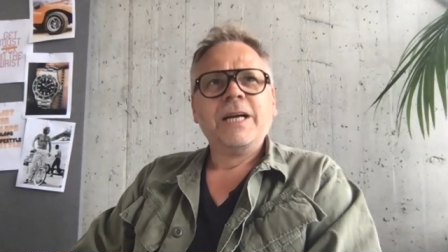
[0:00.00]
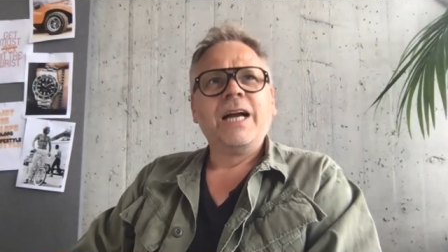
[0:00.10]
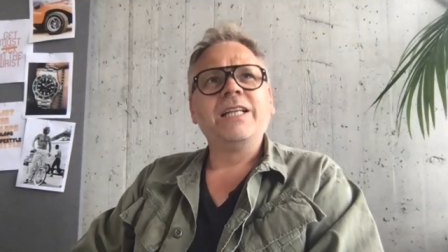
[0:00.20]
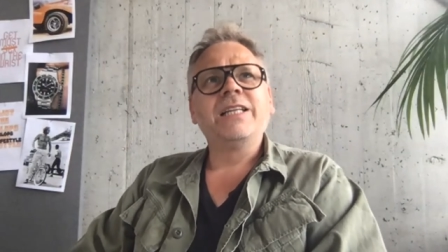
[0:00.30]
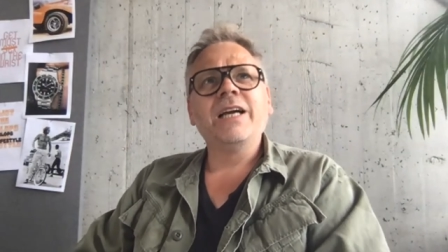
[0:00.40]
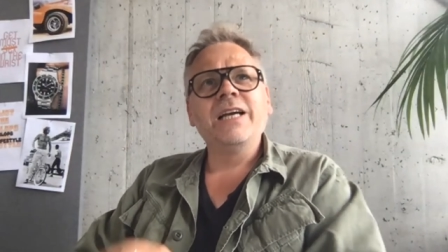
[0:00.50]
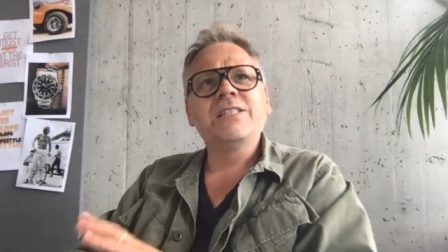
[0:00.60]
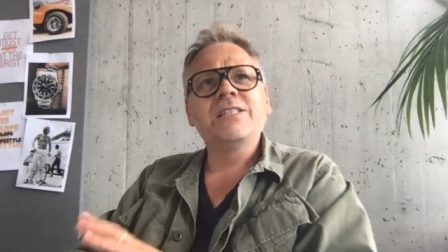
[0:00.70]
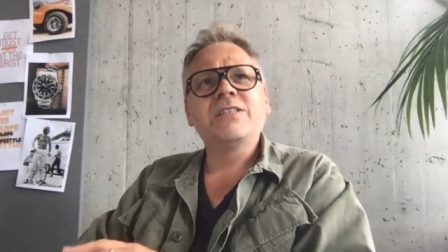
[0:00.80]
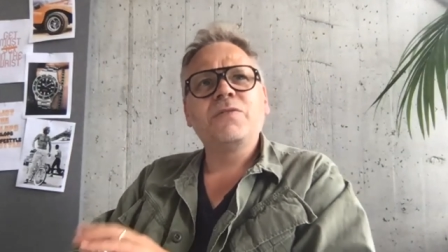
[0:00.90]
And
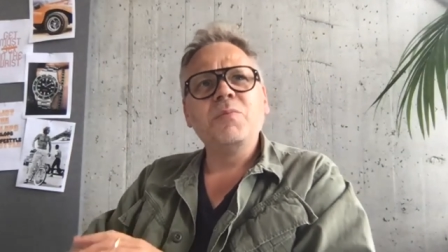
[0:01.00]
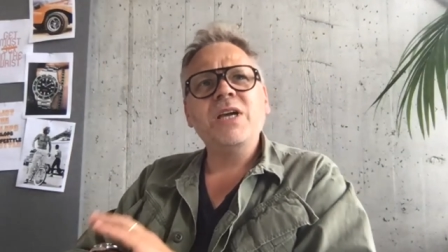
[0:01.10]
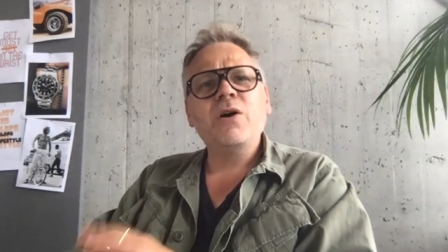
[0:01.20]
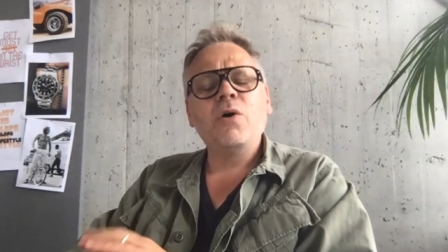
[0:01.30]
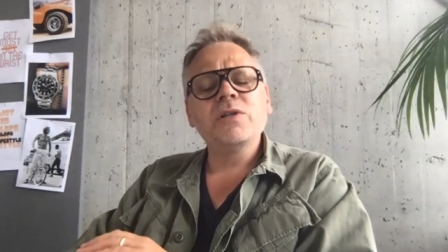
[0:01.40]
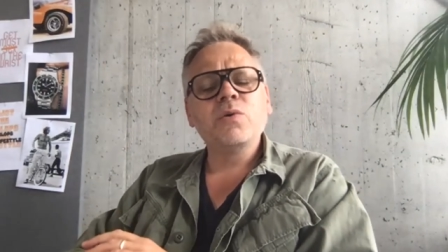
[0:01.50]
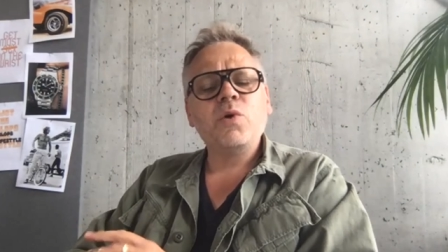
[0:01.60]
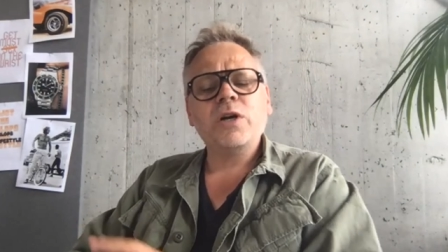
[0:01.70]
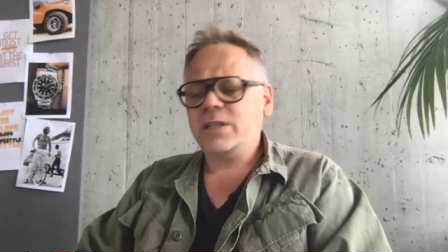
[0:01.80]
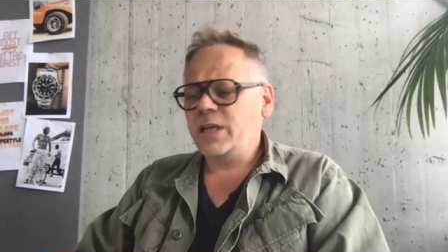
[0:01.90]
it's for me always a
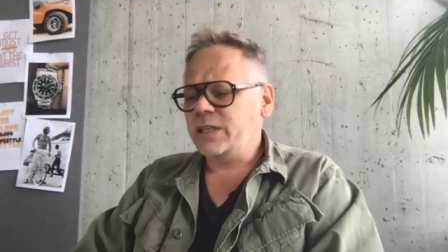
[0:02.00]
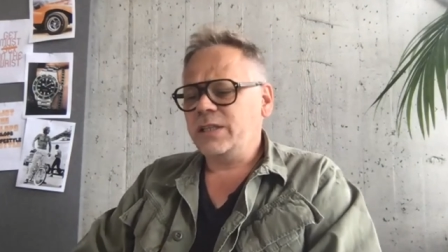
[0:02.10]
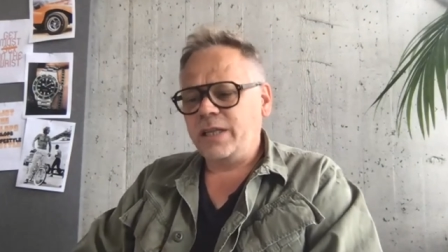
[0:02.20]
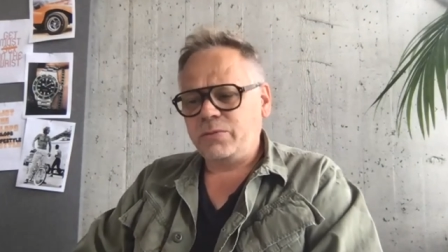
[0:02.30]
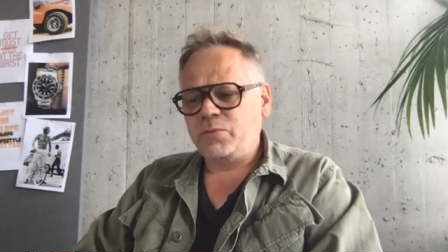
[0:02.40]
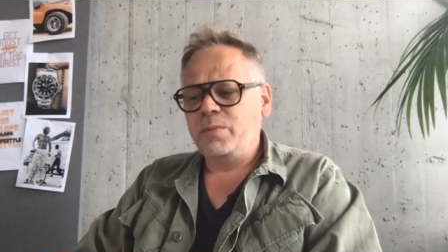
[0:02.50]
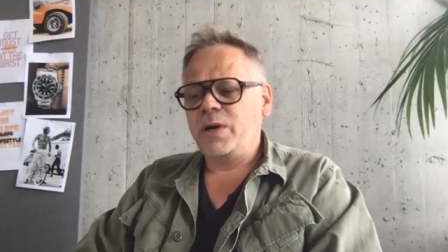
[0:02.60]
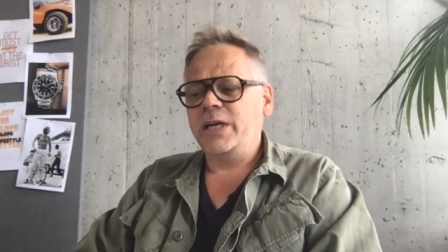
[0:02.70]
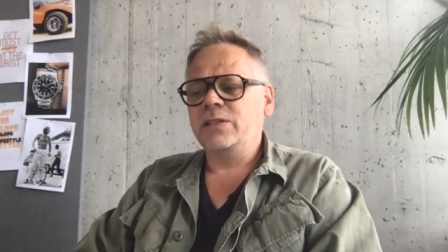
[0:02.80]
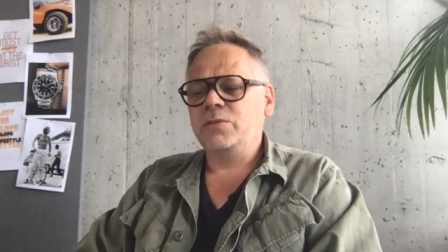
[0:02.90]
watch that, that
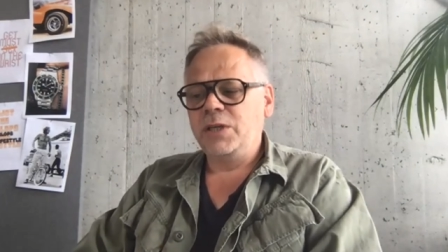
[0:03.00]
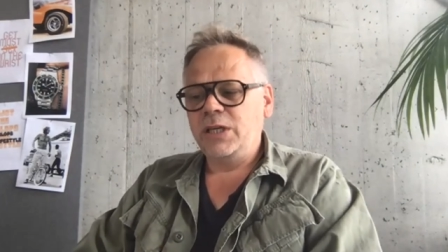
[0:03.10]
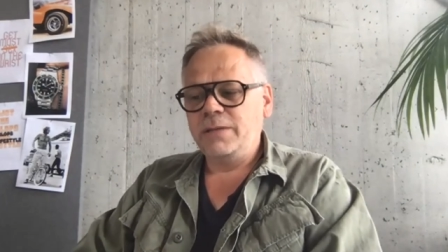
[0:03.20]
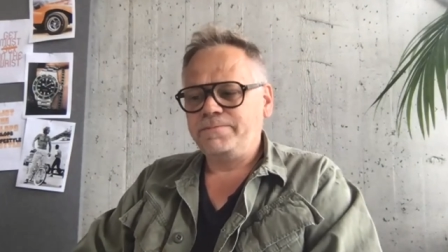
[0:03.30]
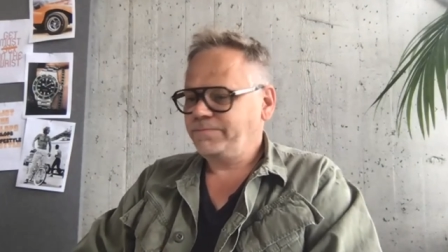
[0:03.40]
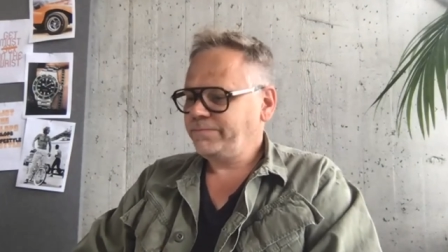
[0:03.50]
reminds me